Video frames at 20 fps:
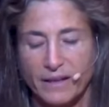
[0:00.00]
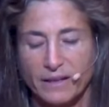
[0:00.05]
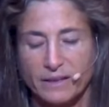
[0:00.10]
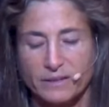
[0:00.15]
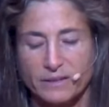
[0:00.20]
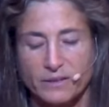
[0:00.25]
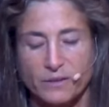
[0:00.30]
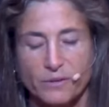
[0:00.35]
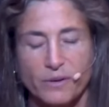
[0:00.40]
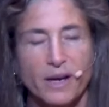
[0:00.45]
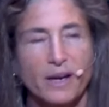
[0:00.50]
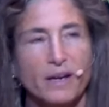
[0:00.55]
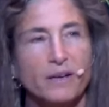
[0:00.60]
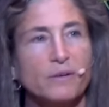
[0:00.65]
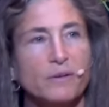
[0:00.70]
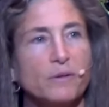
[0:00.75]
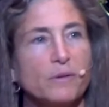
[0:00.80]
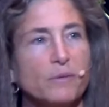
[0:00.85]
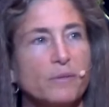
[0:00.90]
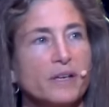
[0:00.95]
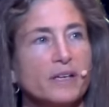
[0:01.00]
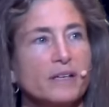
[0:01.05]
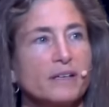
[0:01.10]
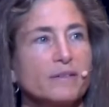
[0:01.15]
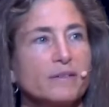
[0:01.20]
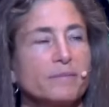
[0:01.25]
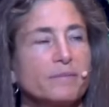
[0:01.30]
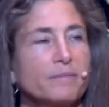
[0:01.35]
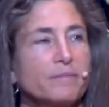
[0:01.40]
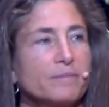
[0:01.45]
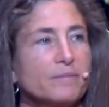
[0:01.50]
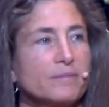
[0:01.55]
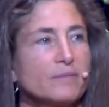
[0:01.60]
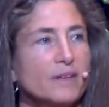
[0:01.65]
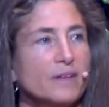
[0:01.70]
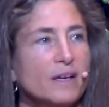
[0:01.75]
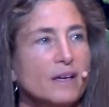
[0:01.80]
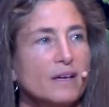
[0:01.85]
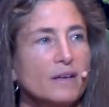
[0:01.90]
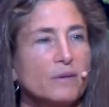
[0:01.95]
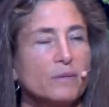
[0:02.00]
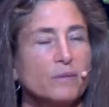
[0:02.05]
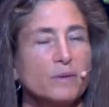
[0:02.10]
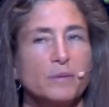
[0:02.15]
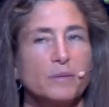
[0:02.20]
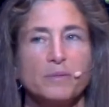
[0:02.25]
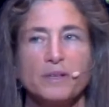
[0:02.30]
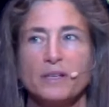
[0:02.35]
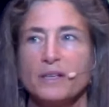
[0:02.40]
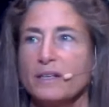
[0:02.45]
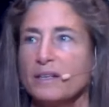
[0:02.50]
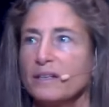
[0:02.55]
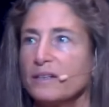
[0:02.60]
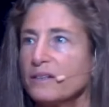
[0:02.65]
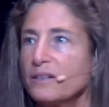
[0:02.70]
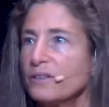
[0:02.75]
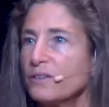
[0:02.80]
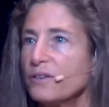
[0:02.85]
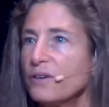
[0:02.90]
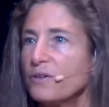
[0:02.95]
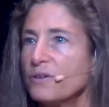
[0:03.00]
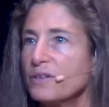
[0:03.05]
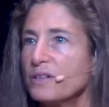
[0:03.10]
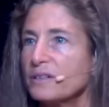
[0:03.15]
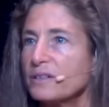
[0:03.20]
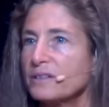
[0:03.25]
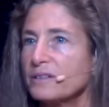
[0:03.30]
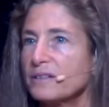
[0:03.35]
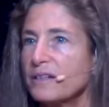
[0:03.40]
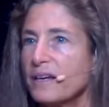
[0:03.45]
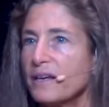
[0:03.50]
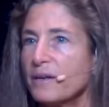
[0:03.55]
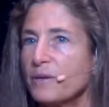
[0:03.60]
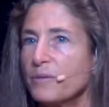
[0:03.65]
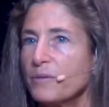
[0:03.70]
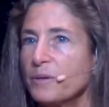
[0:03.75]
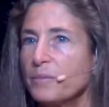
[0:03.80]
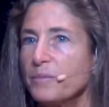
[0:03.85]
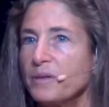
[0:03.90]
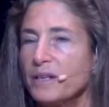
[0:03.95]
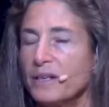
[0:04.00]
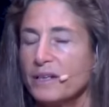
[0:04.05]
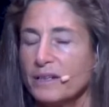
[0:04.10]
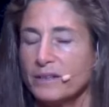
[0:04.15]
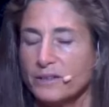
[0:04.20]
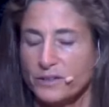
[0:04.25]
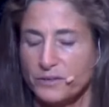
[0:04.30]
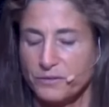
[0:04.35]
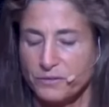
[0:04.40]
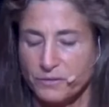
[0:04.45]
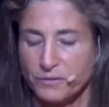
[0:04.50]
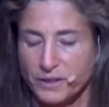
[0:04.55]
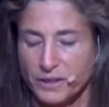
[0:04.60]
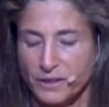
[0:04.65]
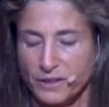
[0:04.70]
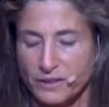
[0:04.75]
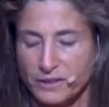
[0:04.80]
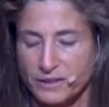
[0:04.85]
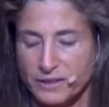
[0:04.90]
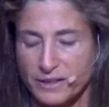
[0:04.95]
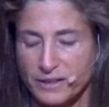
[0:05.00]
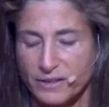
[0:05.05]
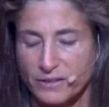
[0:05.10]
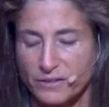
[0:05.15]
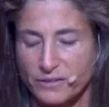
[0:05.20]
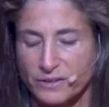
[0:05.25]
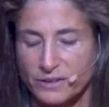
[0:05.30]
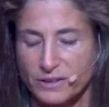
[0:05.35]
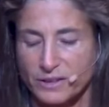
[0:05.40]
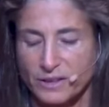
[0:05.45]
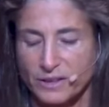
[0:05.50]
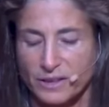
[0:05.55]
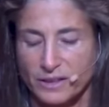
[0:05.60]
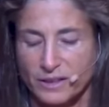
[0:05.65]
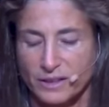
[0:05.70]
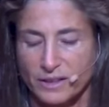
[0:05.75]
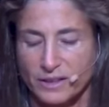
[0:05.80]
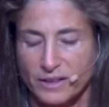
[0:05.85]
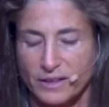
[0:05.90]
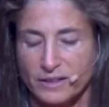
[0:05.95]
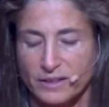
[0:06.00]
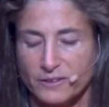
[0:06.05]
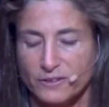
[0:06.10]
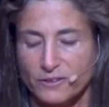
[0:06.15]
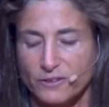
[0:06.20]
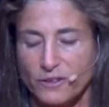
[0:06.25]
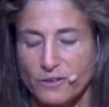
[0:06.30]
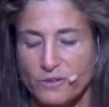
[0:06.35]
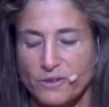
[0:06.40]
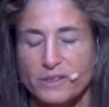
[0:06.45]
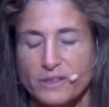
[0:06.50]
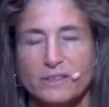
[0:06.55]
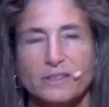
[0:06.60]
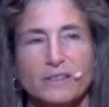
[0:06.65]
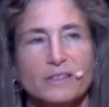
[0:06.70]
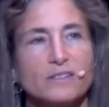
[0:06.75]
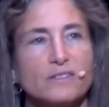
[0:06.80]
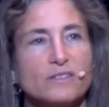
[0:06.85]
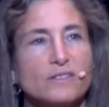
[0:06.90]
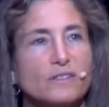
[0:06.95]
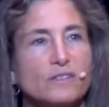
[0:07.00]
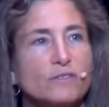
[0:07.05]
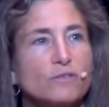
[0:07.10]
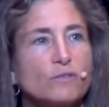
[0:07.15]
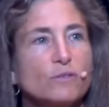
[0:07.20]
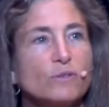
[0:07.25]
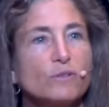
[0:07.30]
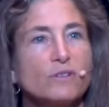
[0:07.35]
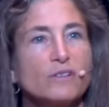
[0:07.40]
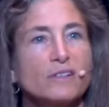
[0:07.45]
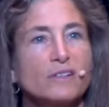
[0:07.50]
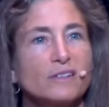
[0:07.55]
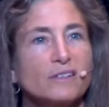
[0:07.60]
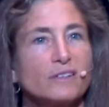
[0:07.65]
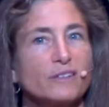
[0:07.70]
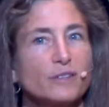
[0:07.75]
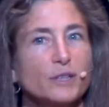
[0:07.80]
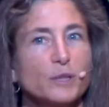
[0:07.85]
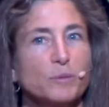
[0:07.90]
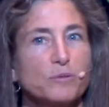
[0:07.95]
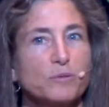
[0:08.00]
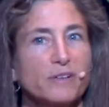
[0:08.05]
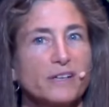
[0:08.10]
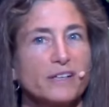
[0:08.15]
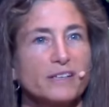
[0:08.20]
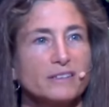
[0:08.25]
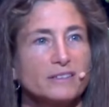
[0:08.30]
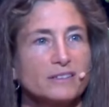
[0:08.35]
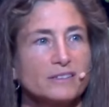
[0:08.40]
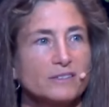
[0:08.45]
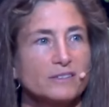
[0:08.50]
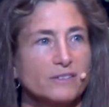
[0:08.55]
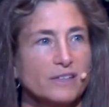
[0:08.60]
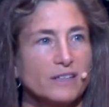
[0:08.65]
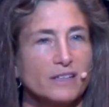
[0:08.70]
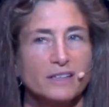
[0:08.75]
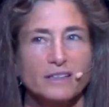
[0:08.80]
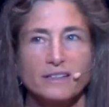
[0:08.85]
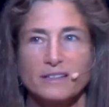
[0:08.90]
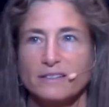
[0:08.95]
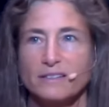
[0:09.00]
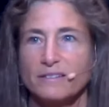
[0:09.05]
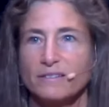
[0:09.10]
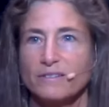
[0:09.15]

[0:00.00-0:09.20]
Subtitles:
So how to awaken? How do we begin to notice? How do we begin to free ourselves? And as you know, it's the truth that liberates, right?